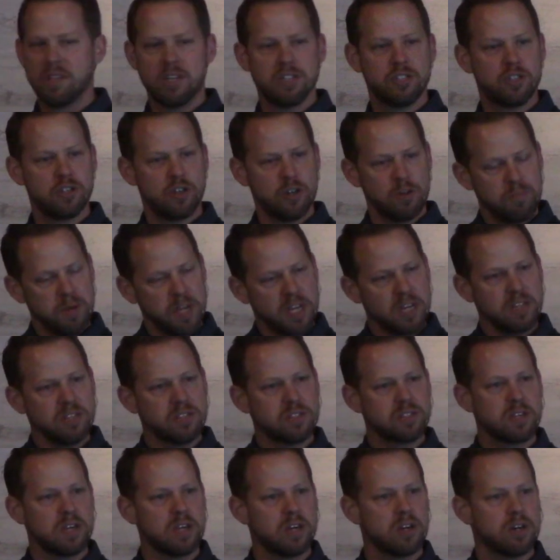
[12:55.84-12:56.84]
that should be
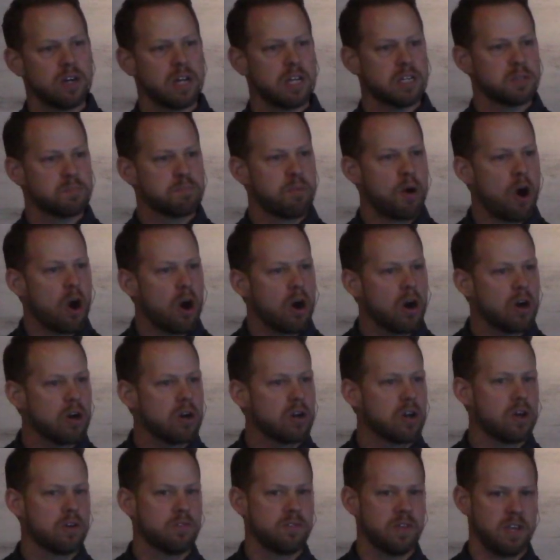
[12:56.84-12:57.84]
considered as
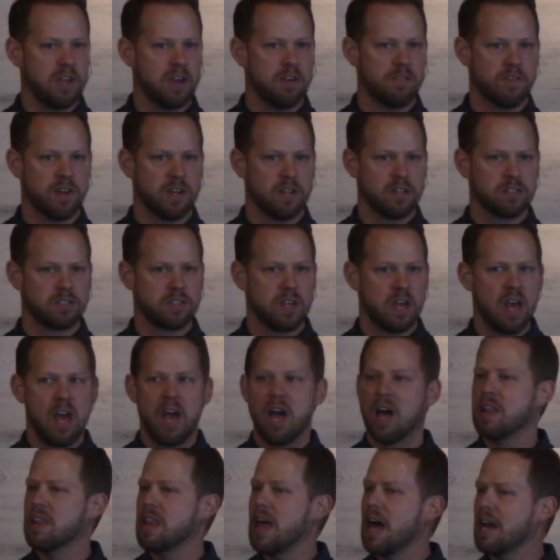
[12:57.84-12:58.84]
part of the evidence.
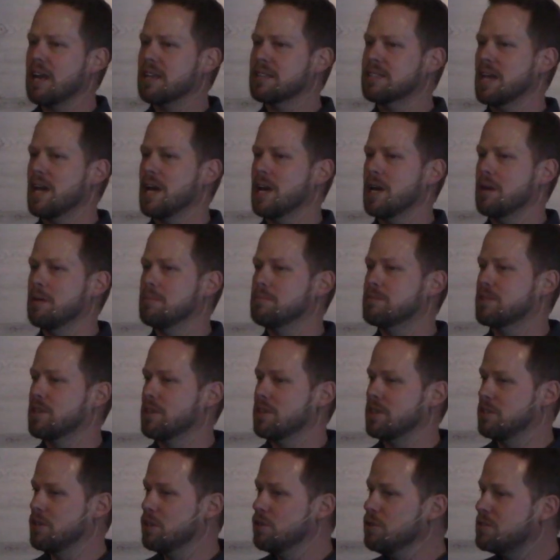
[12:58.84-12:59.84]
A lot of times,
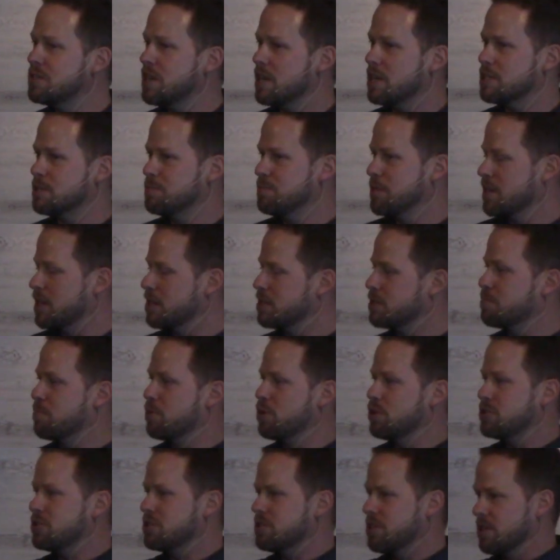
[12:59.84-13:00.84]
the New Testament gets
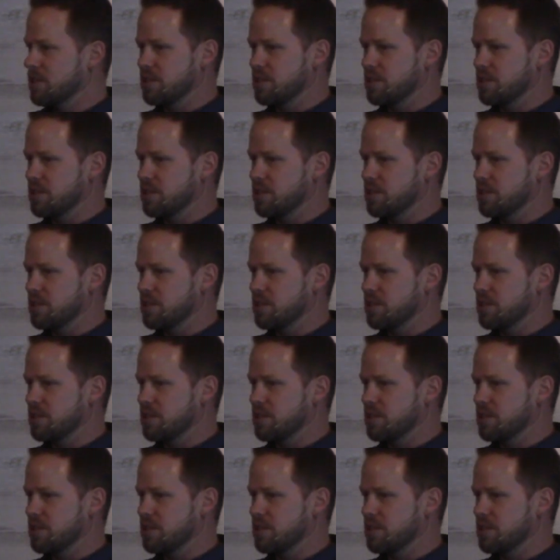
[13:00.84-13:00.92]
pushed